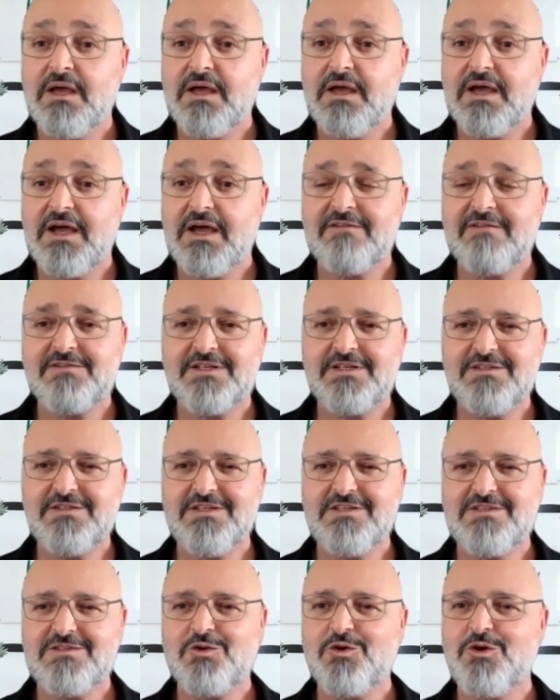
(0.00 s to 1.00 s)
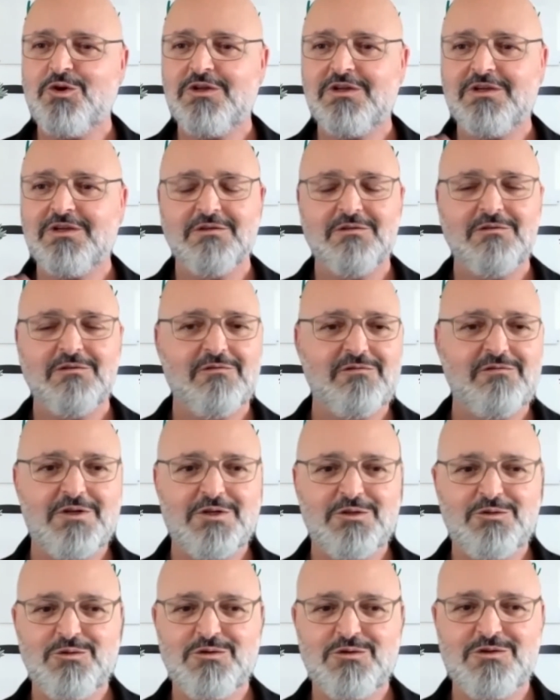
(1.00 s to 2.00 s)
After this talk, for
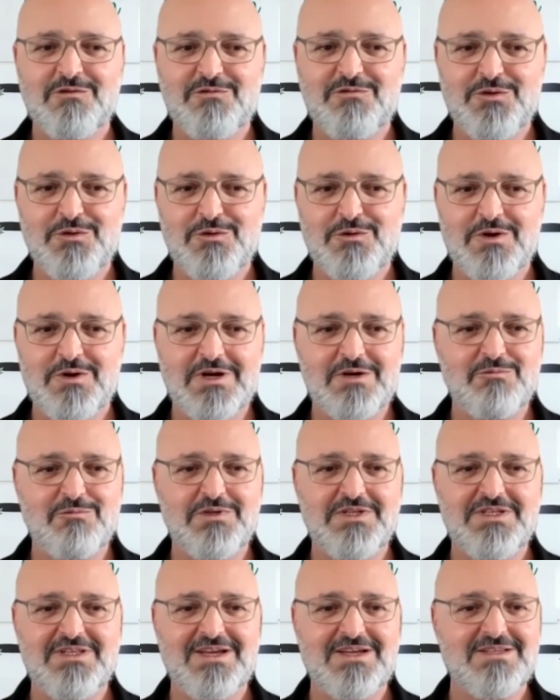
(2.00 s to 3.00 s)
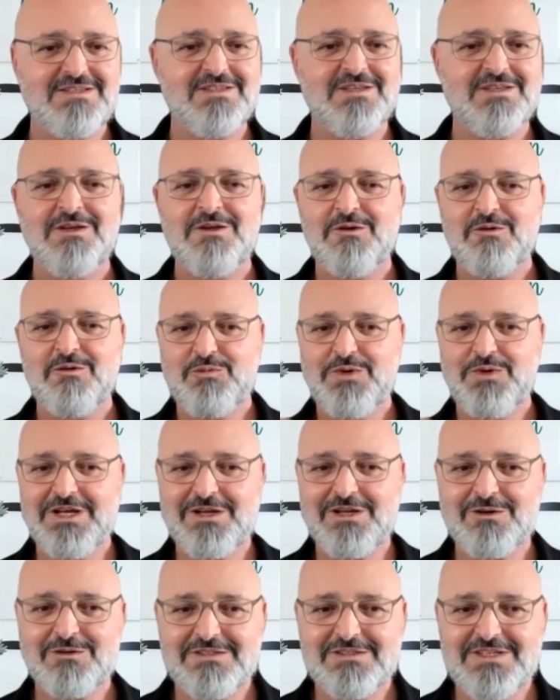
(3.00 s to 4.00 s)
those of you who are with us, we'll
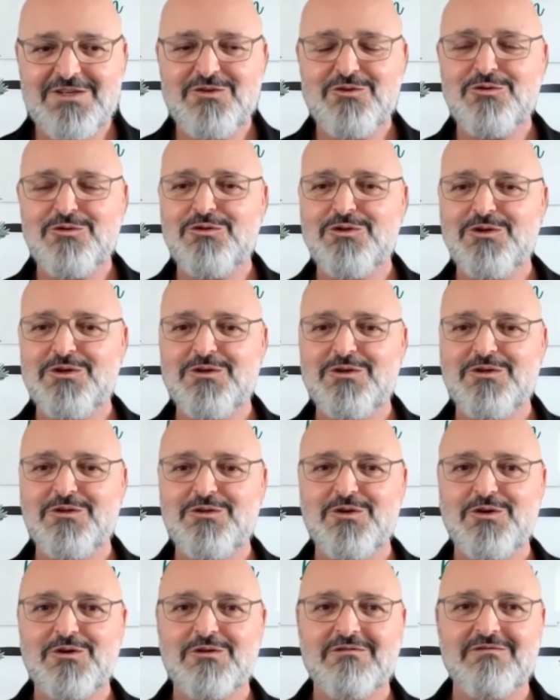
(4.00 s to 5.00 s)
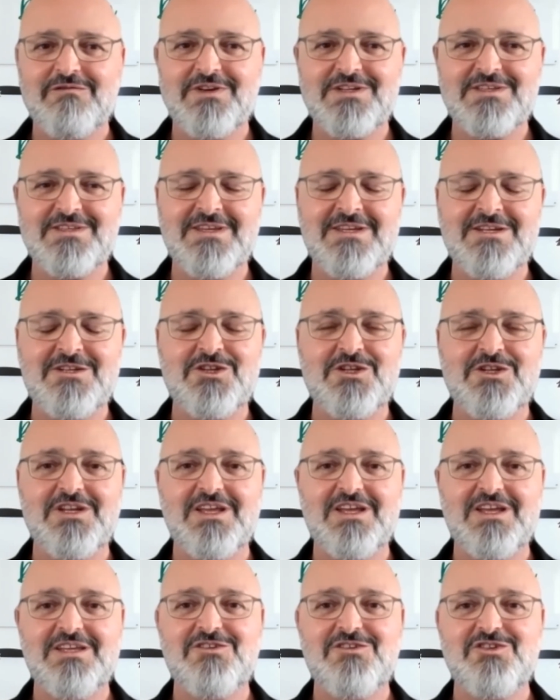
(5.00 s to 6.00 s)
continue the conversation
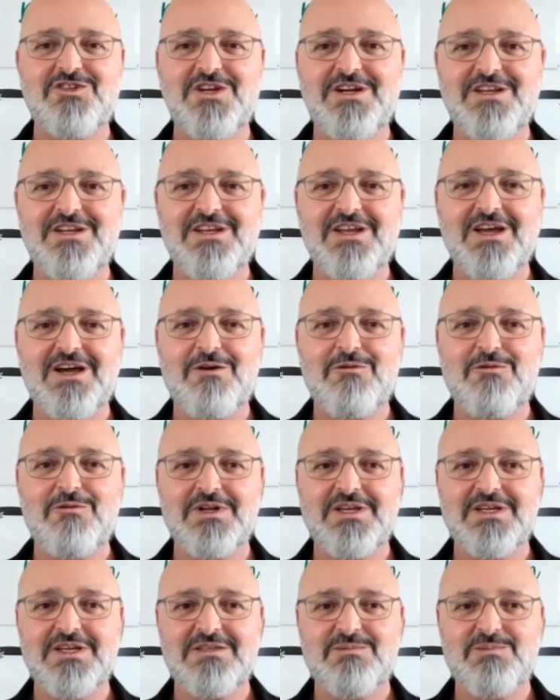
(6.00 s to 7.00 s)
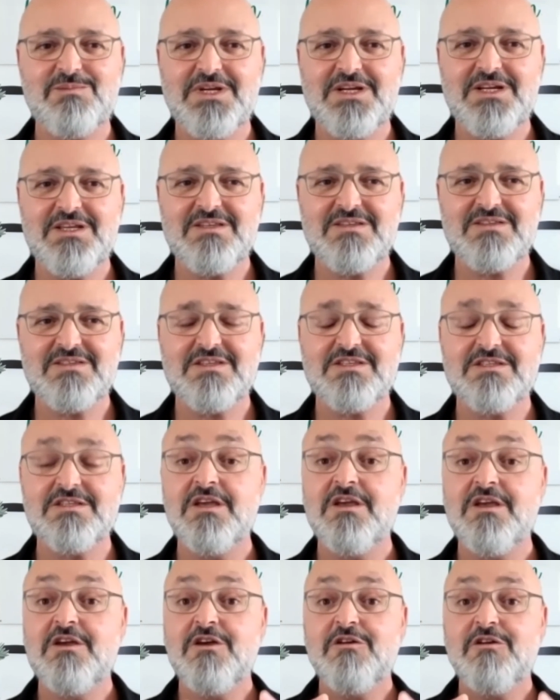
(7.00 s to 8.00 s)
and sharing our experiences.
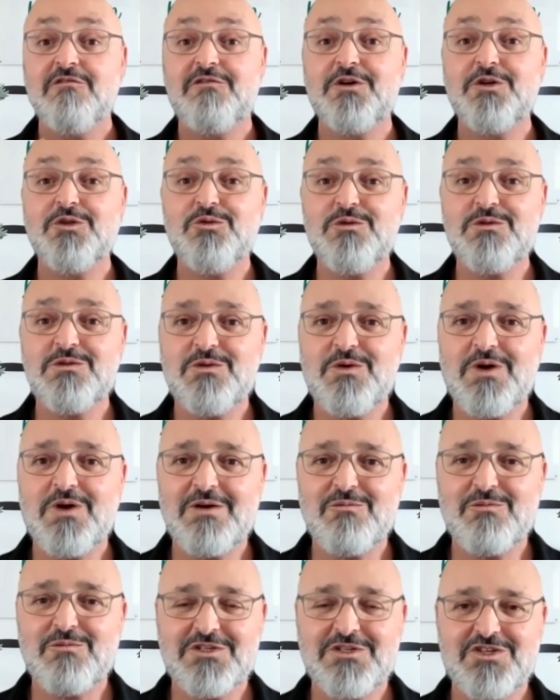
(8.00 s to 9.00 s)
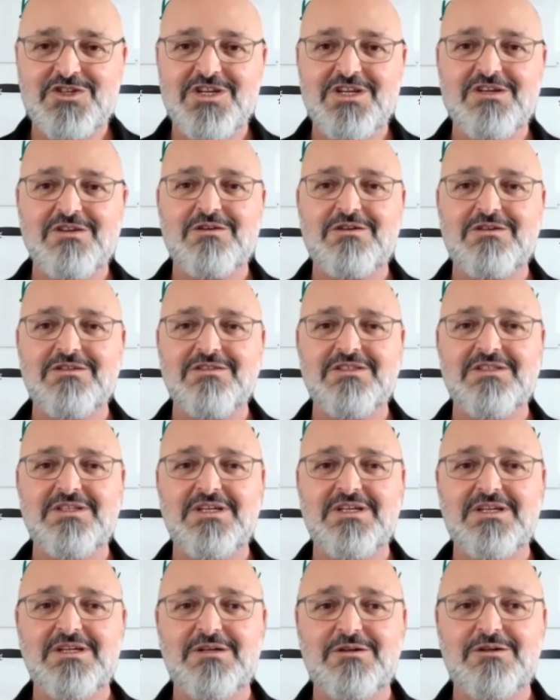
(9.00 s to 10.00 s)
For those who are watching
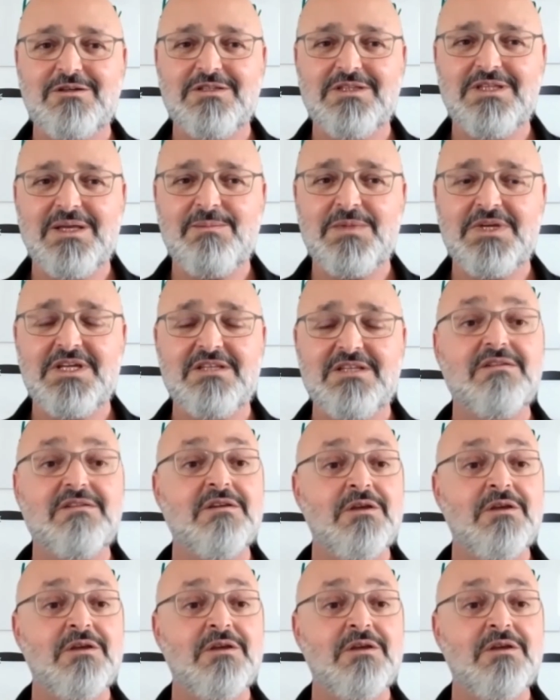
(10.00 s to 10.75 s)
on demand,